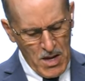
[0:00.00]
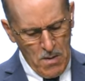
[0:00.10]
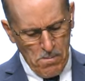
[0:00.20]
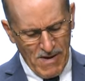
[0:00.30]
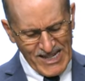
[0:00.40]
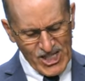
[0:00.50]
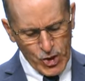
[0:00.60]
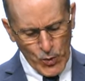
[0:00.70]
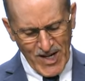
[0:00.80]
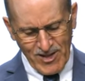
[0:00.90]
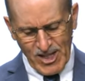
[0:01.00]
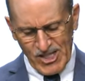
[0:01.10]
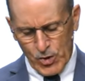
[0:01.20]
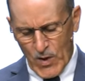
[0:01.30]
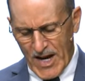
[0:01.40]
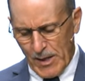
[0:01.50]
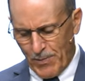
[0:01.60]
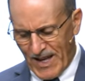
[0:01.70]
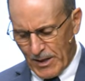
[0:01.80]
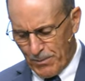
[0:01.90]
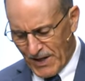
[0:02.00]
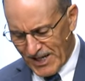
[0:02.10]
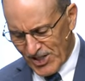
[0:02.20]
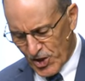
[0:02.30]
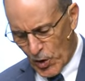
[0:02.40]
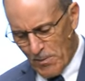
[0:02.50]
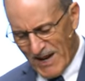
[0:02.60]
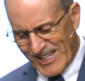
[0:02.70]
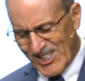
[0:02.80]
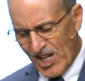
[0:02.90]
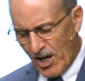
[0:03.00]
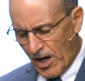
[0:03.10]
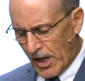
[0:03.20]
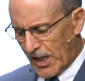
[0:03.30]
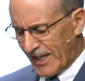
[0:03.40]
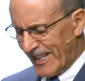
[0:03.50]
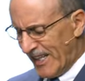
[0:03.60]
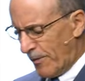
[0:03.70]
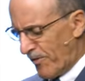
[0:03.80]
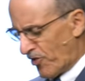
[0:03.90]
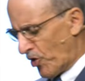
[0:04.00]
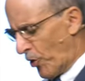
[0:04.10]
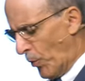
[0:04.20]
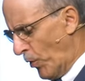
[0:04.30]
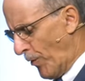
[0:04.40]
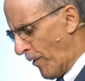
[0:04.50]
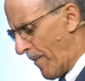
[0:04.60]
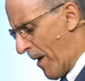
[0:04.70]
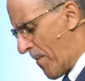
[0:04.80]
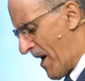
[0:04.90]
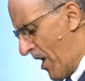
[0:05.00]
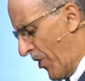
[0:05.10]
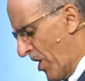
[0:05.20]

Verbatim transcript: My strength is dried up like a potsherd. My tongue cleaves to the roof of my mouth.